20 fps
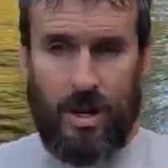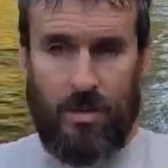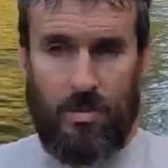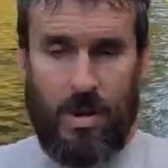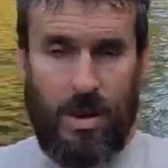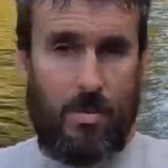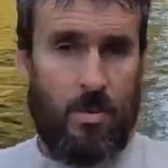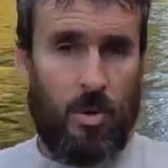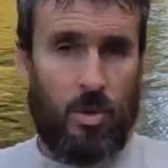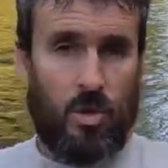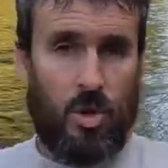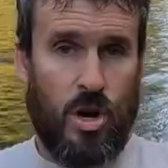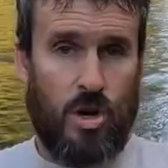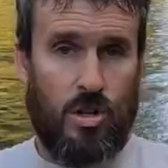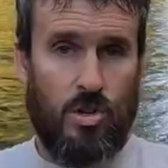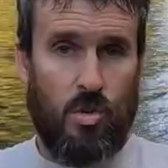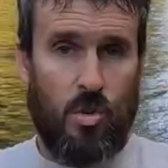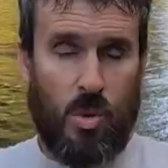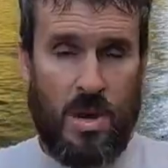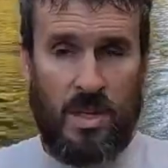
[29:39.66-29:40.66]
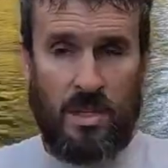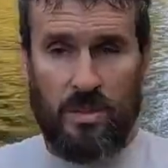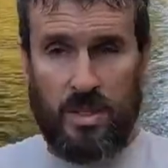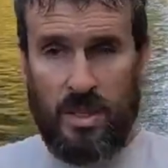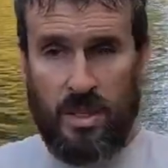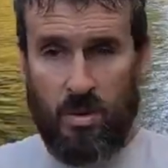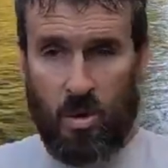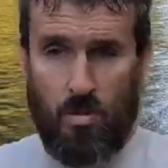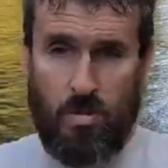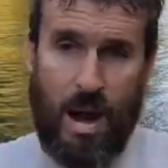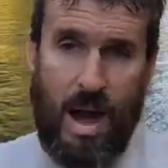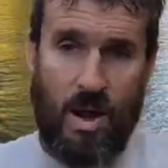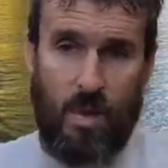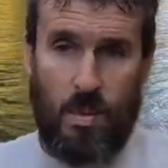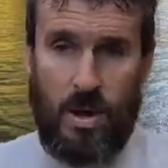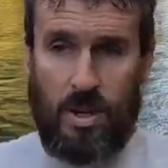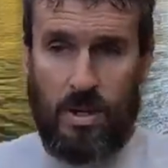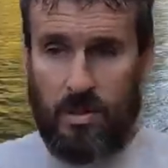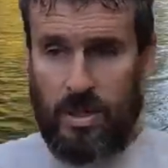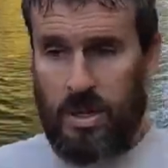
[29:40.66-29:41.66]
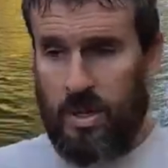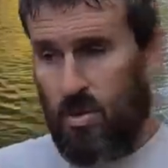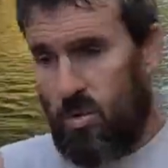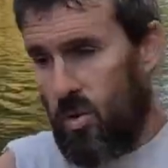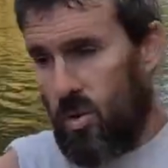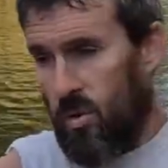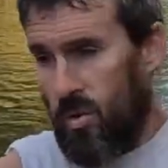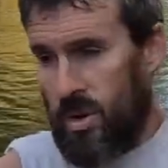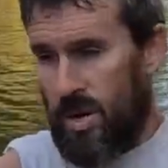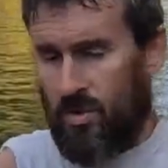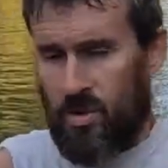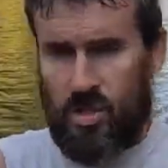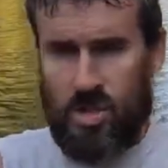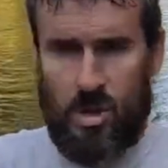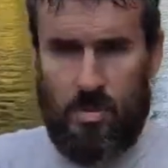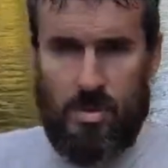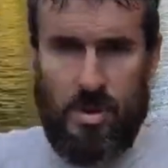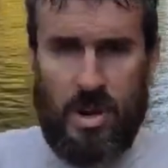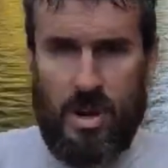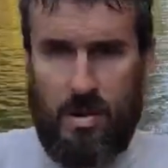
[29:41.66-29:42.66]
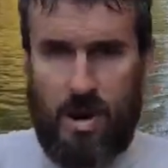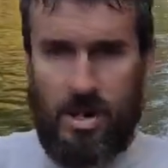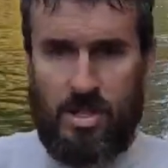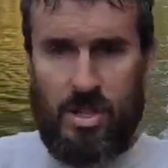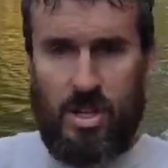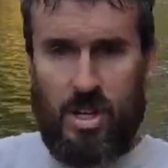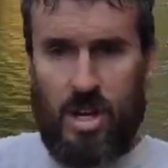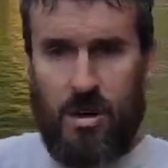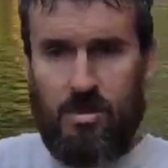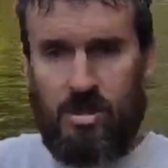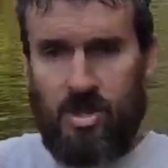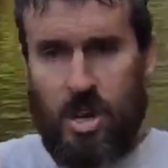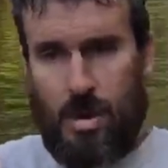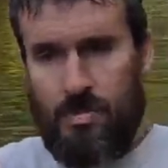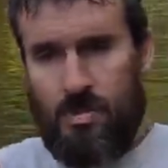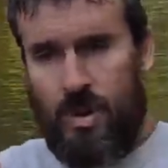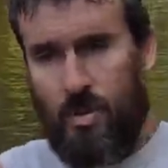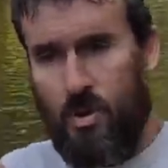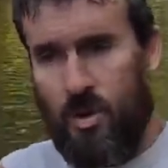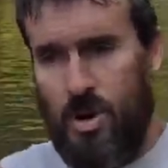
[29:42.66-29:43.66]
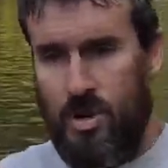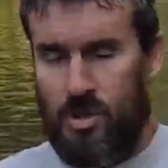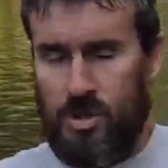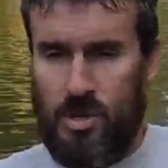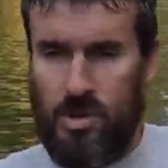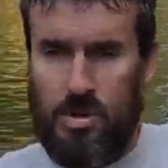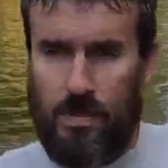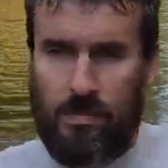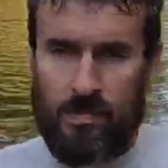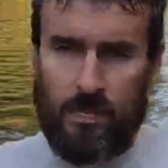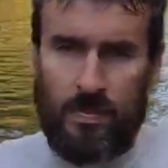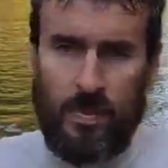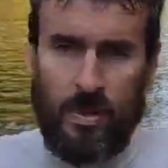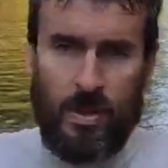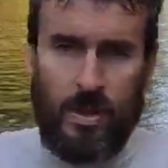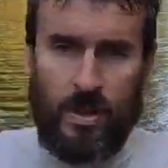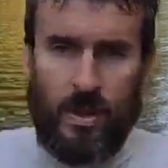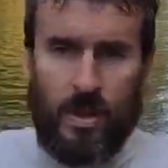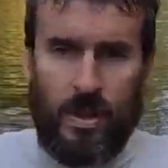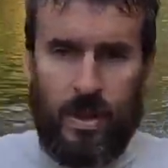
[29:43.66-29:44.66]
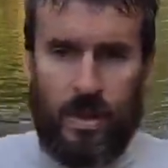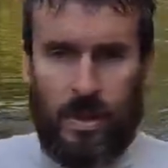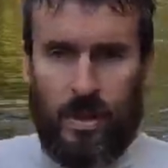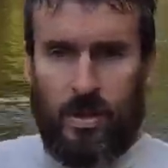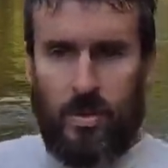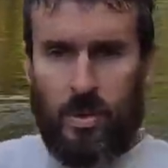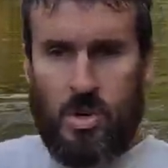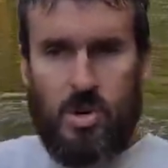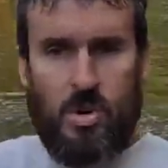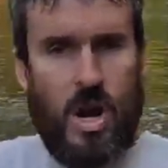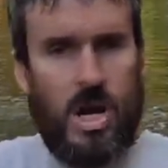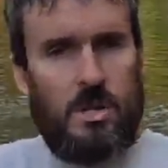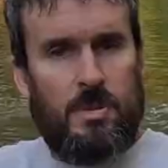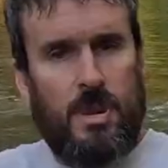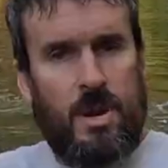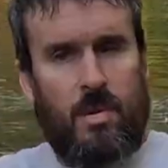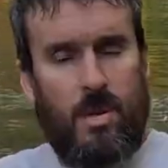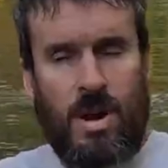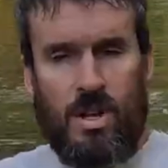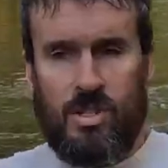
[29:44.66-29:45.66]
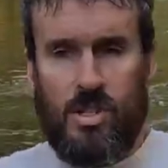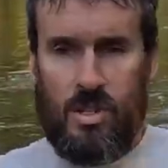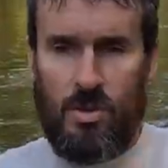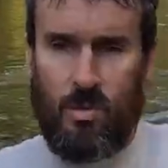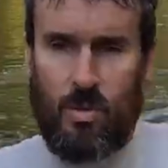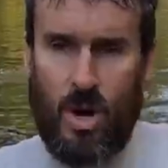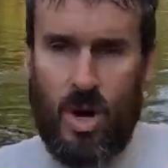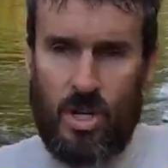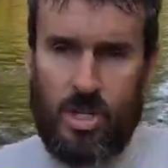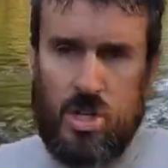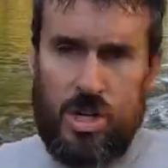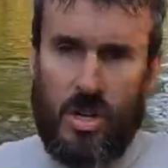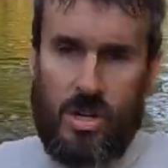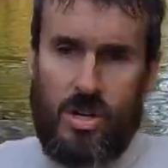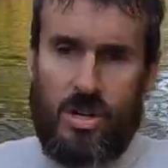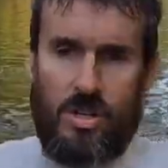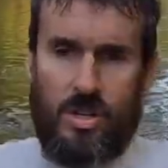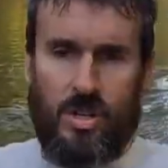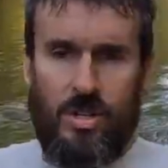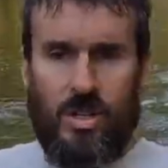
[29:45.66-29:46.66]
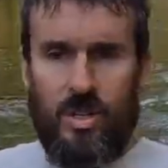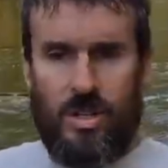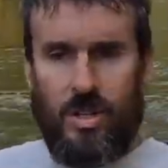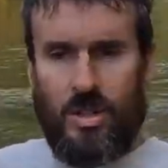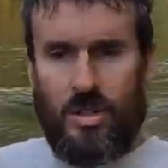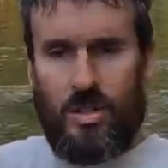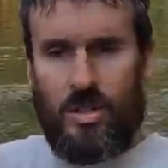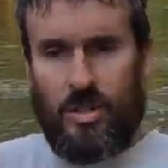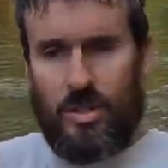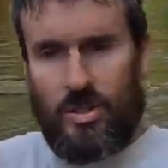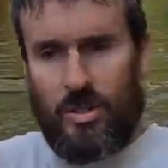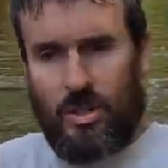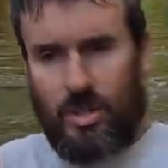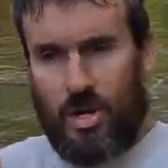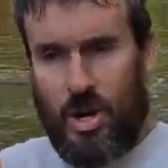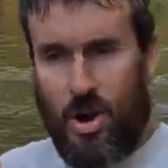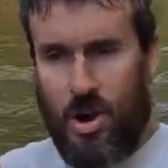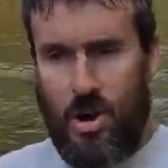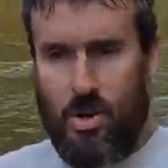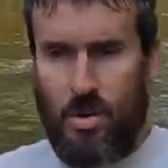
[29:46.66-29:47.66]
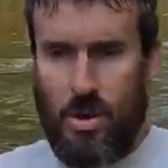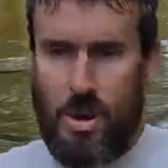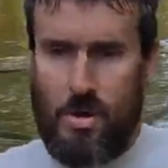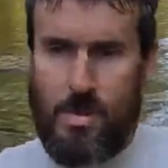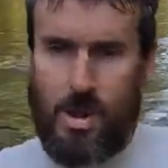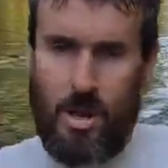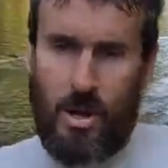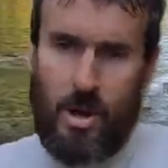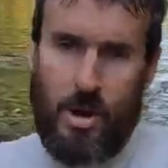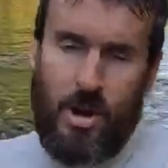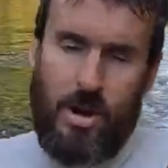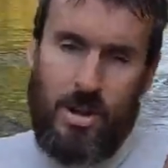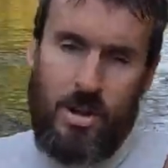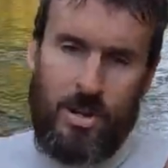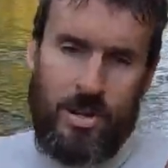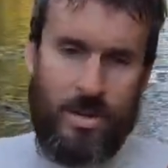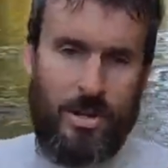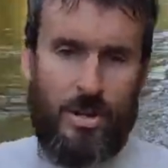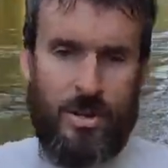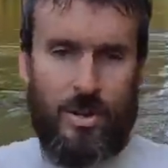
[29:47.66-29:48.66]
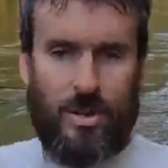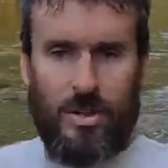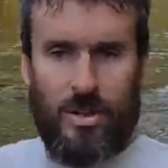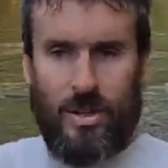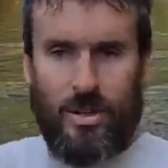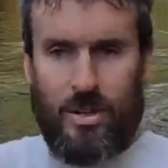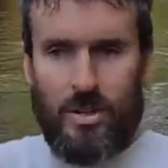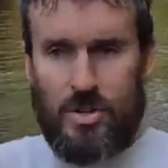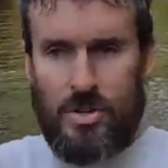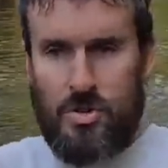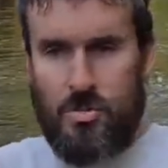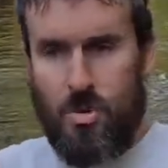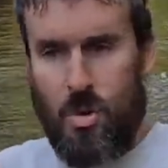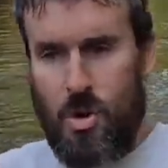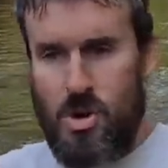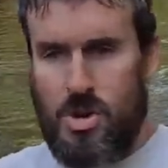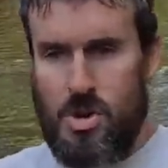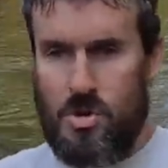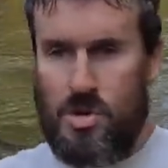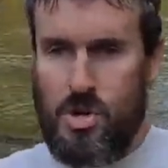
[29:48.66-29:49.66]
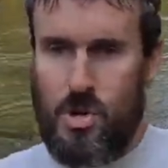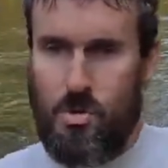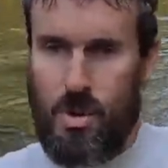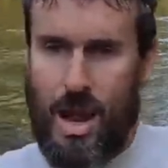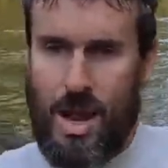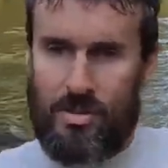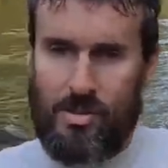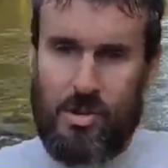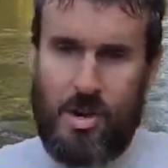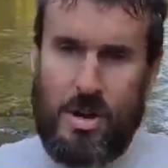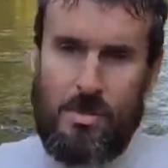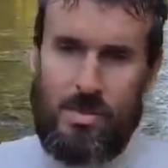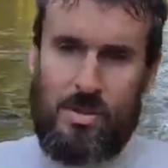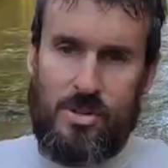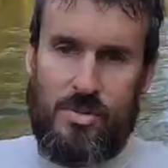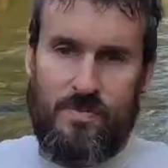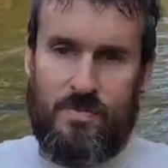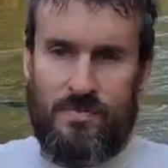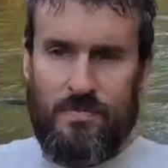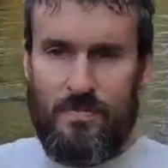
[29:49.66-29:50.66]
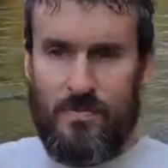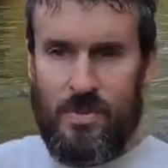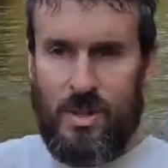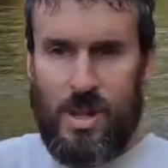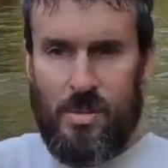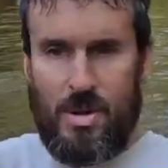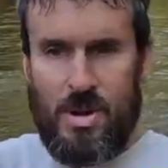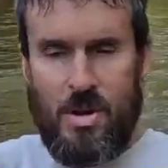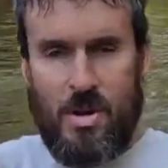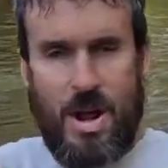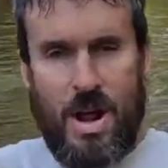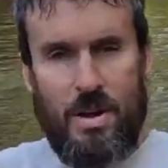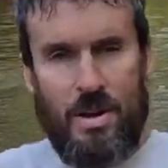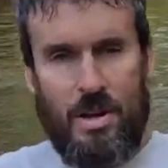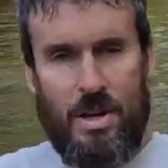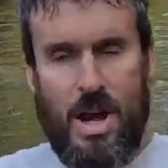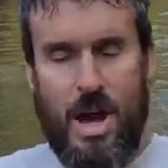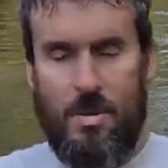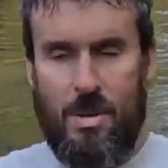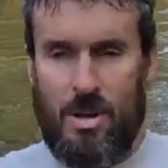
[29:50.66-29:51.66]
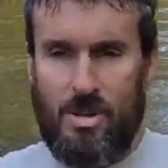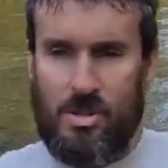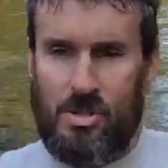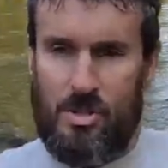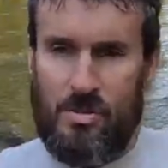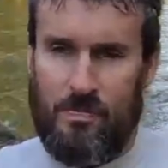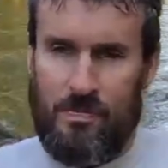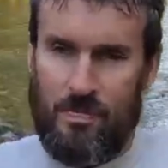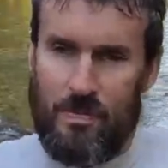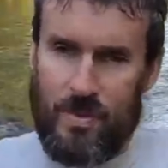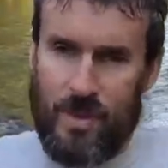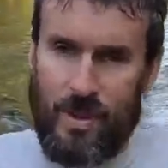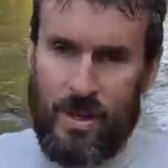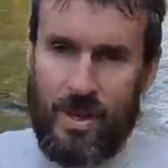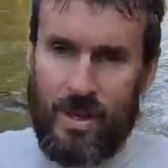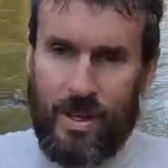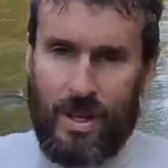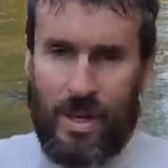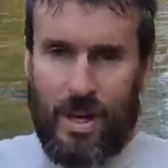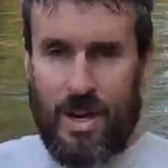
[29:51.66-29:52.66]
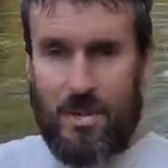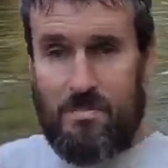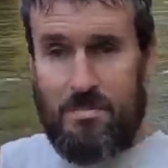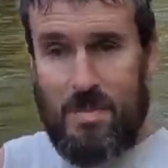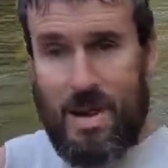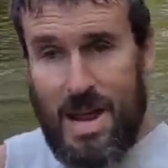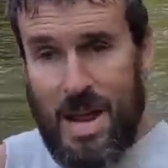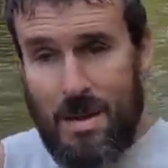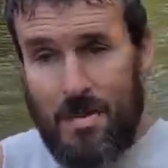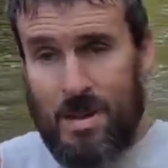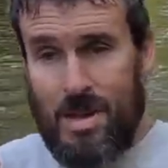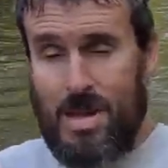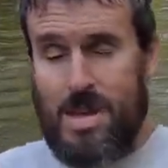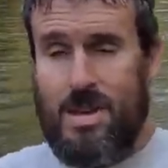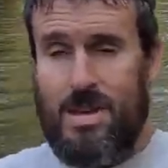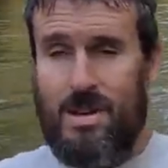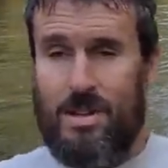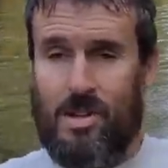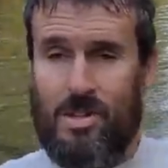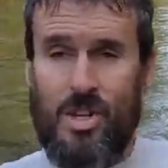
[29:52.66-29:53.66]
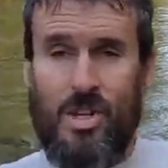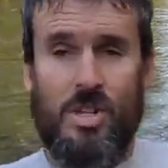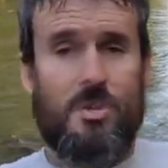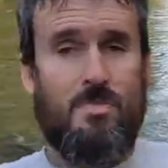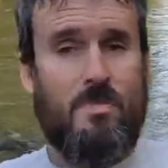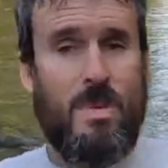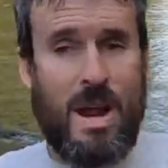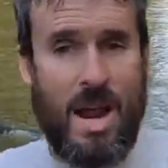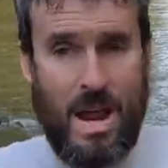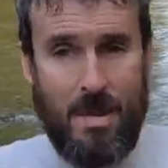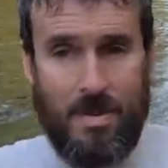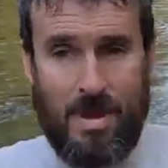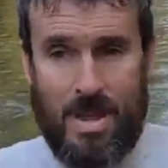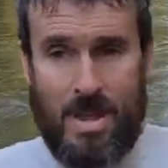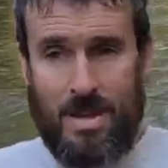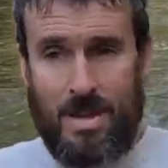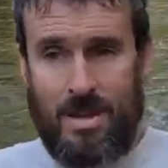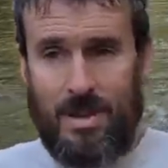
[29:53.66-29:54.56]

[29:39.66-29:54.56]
Maybe we'll try to do it weekly or bi-weekly or whenever something interesting comes up that we're into. Would you guys be interested in watching the Colonel and the Miller do more YouTube live streams? Let me know down in the comments. And maybe, just maybe,